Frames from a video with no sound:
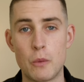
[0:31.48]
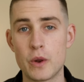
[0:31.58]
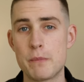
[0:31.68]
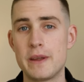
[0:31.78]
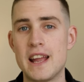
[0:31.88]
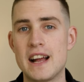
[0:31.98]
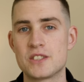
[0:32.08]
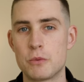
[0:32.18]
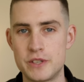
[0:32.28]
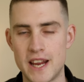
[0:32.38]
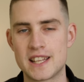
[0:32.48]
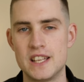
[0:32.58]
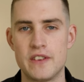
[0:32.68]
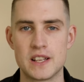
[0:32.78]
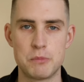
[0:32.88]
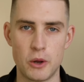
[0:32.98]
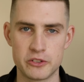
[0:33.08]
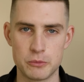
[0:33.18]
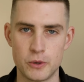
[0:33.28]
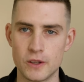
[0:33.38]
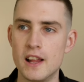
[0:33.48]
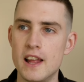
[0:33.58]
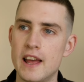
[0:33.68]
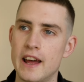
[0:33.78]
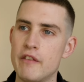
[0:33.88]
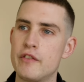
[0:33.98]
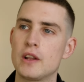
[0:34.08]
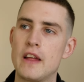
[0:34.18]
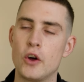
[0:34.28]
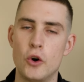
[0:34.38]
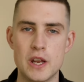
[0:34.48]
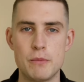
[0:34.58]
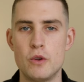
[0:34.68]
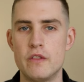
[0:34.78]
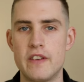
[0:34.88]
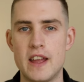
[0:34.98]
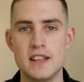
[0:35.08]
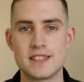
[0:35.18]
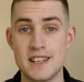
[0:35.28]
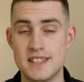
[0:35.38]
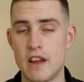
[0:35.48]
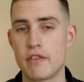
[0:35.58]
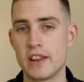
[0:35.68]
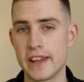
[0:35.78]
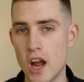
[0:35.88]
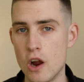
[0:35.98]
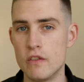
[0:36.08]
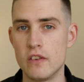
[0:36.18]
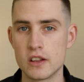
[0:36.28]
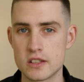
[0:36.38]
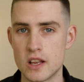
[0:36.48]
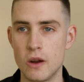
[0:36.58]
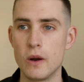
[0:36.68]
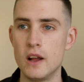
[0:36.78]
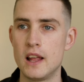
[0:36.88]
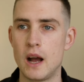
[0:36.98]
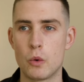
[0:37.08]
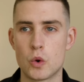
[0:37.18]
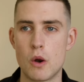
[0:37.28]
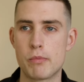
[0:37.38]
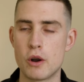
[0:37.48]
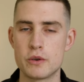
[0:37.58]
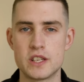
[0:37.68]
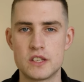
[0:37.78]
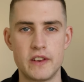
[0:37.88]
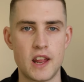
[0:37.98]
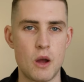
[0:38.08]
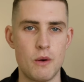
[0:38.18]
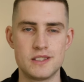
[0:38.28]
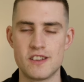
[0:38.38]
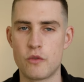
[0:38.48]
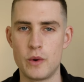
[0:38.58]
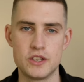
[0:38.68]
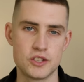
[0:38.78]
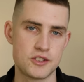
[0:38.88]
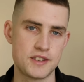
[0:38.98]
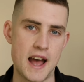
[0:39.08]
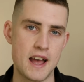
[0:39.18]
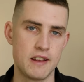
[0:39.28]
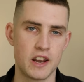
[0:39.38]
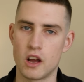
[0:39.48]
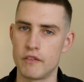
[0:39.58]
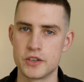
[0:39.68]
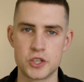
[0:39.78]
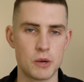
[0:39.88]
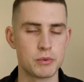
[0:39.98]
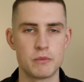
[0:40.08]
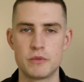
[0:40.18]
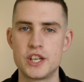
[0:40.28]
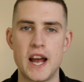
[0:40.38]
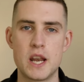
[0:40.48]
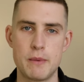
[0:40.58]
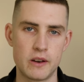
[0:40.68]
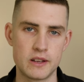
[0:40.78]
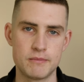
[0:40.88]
I want to be as objective as possible, and I feel like the honeymoon phase is definitely over, so I want to approach this video as if we're just sat in a coffee shop chatting about it.